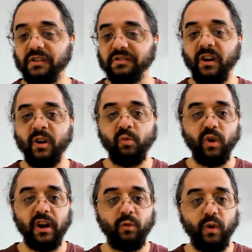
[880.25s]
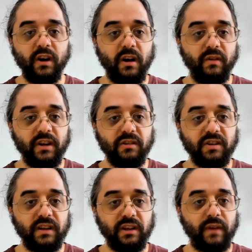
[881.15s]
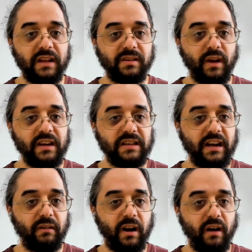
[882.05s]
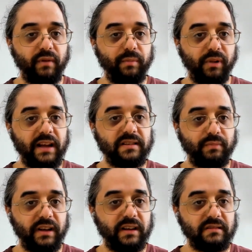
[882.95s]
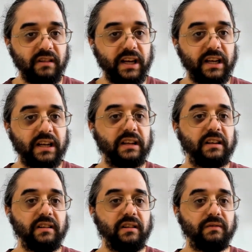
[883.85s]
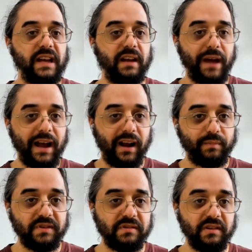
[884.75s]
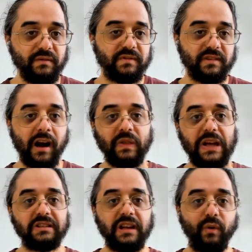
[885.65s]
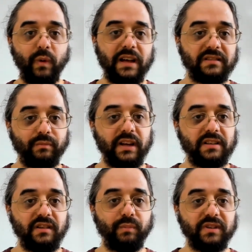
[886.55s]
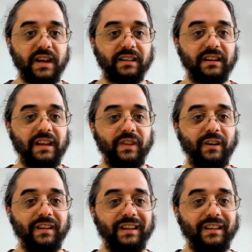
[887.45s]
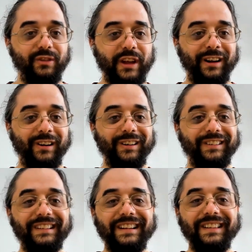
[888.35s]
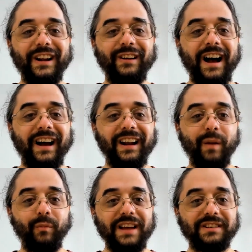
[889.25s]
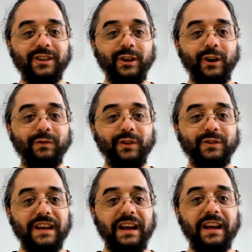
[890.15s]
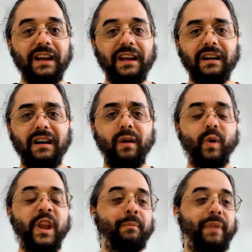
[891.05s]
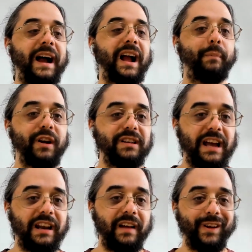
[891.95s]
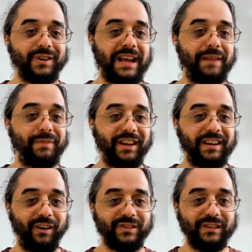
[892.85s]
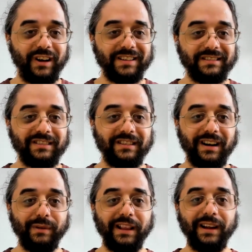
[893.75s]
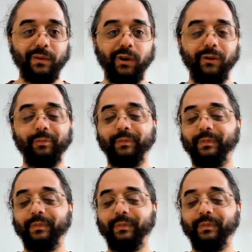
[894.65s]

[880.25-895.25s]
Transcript: also going to want to know that you've got some kind of data recovery plans in place, like taking backups, stock that stuff away someplace, you protected it. They're not going to come rescue you if you say, oh, we didn't back up our data and there was $10 million in losses. And they're going to be like, well,